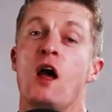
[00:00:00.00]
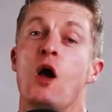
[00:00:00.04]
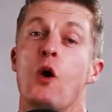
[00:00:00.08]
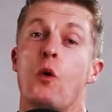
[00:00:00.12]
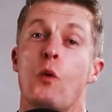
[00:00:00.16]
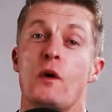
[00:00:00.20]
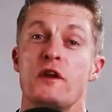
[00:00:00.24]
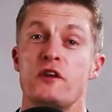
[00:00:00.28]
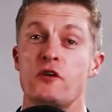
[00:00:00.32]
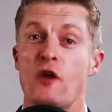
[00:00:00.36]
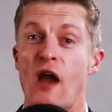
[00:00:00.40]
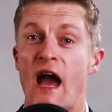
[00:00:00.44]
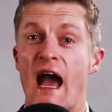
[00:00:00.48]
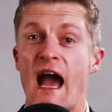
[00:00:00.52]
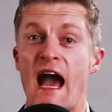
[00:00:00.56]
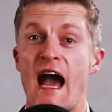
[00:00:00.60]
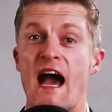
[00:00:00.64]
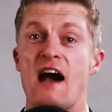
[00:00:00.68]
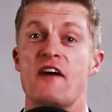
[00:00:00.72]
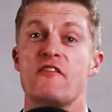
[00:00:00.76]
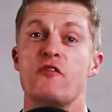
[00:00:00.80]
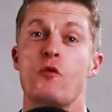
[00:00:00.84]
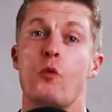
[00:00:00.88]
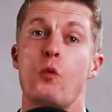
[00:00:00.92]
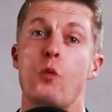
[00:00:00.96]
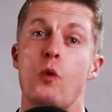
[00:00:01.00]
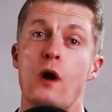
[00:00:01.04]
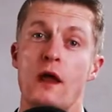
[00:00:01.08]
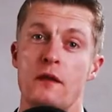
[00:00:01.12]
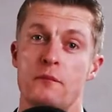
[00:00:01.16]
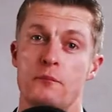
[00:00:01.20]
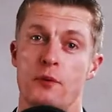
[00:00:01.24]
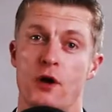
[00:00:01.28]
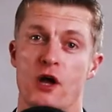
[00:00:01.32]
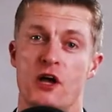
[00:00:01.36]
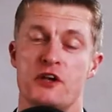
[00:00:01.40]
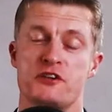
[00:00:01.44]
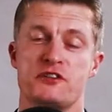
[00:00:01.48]
When you have one
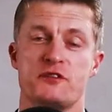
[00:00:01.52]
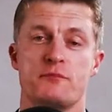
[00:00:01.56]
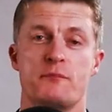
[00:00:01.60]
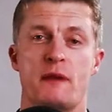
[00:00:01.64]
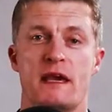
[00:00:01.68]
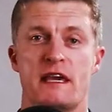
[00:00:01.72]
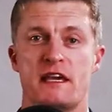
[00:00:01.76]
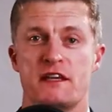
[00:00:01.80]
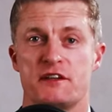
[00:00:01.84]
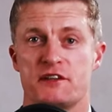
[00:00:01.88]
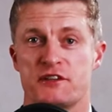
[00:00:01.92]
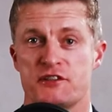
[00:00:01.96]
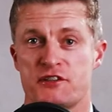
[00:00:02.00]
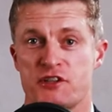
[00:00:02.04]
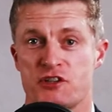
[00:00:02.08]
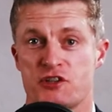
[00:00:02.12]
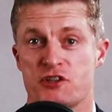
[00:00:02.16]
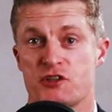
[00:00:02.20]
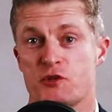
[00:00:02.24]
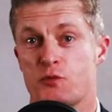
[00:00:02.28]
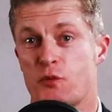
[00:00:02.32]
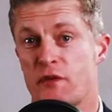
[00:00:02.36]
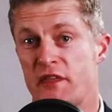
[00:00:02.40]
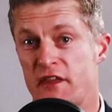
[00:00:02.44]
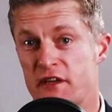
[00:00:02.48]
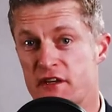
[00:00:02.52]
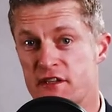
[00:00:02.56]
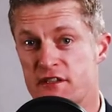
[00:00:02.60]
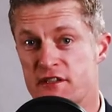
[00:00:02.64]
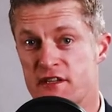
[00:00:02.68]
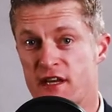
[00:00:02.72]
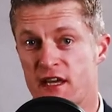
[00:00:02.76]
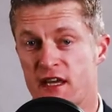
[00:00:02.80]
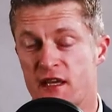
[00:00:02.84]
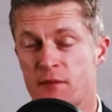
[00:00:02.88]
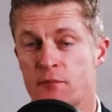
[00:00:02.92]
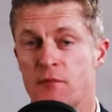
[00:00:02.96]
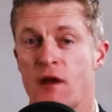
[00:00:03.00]
person making decisions within a
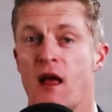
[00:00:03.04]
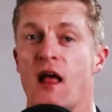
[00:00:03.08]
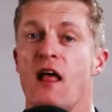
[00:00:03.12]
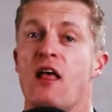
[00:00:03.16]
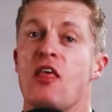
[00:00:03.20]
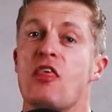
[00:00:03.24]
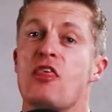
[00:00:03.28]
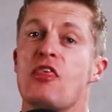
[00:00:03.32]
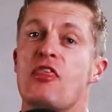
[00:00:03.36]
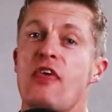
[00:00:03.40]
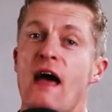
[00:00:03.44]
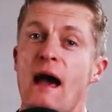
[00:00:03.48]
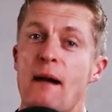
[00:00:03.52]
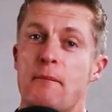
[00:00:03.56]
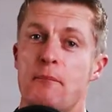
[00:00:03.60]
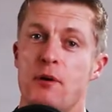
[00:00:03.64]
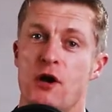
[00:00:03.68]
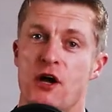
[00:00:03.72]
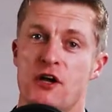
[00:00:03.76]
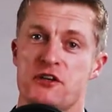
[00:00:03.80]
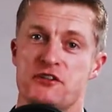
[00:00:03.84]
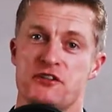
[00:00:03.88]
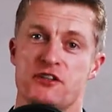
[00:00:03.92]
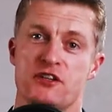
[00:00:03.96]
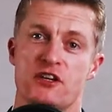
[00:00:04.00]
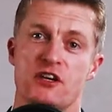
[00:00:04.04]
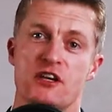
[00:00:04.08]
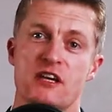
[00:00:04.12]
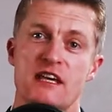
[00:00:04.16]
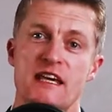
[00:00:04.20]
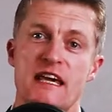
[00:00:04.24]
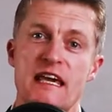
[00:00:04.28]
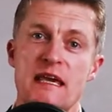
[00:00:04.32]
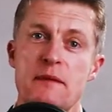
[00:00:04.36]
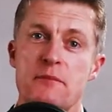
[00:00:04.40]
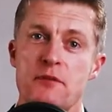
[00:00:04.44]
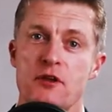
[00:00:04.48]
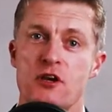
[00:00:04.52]
team, that person can
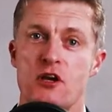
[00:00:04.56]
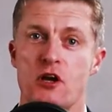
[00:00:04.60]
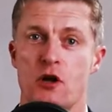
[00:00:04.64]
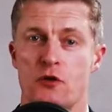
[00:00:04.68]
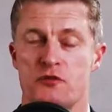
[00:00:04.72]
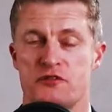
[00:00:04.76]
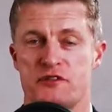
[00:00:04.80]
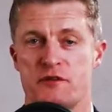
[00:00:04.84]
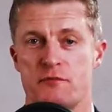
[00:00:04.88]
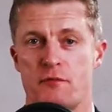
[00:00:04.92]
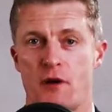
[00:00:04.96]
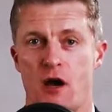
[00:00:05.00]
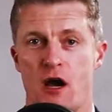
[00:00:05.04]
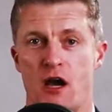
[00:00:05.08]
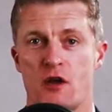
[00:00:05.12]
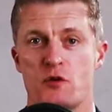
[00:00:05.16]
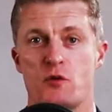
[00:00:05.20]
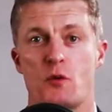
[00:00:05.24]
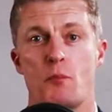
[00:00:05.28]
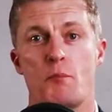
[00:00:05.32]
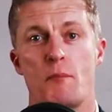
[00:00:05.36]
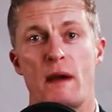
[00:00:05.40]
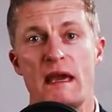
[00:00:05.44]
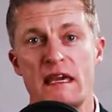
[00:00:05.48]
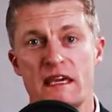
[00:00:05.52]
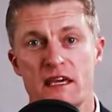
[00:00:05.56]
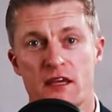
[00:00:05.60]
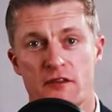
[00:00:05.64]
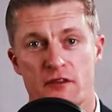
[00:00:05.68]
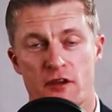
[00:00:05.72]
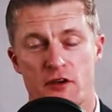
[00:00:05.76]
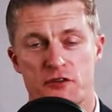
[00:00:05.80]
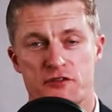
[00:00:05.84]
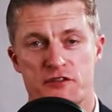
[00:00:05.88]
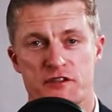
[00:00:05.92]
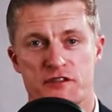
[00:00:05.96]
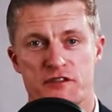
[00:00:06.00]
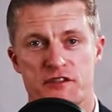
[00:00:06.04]
keep the goals in mind when making
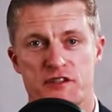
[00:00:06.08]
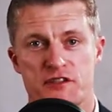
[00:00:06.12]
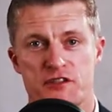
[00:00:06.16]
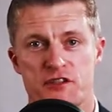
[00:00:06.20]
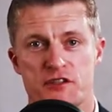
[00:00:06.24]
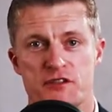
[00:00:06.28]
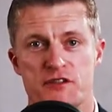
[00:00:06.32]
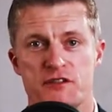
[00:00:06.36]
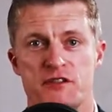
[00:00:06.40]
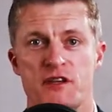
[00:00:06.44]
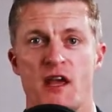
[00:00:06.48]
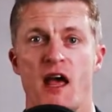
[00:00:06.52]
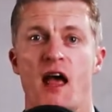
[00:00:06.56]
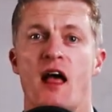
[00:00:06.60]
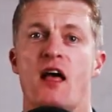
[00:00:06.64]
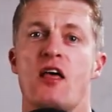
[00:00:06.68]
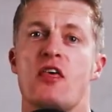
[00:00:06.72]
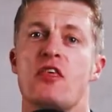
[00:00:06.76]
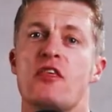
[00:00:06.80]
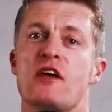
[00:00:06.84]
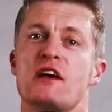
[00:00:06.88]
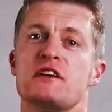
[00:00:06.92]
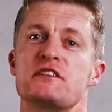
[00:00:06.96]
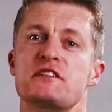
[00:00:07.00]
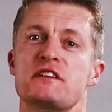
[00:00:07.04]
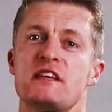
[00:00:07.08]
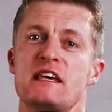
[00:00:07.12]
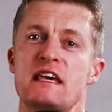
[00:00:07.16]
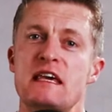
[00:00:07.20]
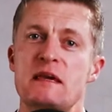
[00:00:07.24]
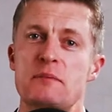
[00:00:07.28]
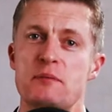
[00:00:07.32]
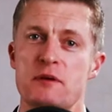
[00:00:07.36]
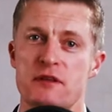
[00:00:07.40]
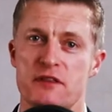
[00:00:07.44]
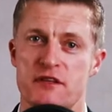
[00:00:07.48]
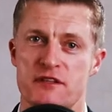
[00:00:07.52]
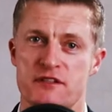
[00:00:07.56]
those decisions, thus
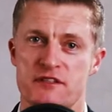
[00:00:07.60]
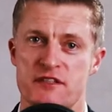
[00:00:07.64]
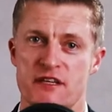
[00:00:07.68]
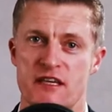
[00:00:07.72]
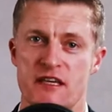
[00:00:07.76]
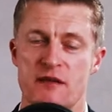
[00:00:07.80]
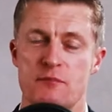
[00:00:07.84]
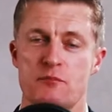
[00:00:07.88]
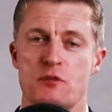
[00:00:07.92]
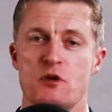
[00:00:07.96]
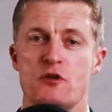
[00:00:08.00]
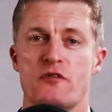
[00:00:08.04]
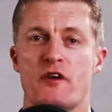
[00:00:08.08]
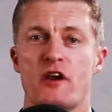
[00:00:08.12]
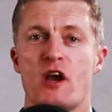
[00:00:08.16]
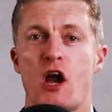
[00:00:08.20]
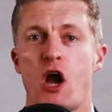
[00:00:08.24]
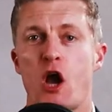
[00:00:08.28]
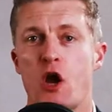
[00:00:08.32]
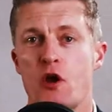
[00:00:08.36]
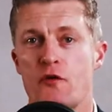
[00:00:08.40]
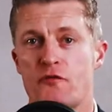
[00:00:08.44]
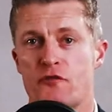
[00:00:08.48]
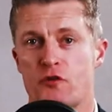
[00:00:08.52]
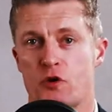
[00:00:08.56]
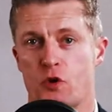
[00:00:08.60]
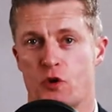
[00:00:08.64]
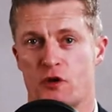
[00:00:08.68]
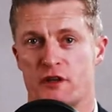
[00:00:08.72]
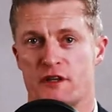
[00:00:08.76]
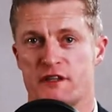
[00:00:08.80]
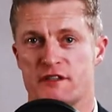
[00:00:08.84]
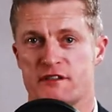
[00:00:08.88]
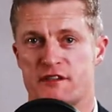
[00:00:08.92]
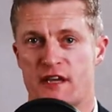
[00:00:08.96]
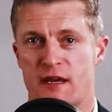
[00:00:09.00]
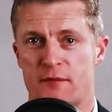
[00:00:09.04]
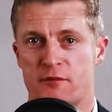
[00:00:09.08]
keeping the team moving overall in the
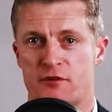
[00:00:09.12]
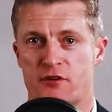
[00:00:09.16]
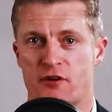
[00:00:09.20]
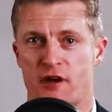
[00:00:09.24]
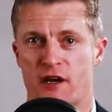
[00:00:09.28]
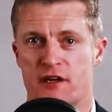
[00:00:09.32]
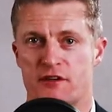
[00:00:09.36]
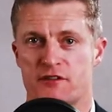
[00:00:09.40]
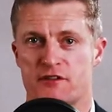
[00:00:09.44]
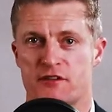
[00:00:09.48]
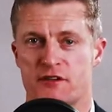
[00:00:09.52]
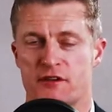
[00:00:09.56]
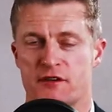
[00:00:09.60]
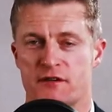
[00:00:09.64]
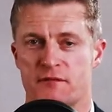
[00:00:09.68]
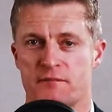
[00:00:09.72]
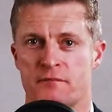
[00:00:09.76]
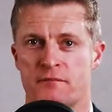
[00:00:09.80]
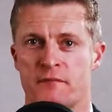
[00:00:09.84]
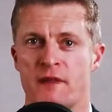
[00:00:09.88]
same direction.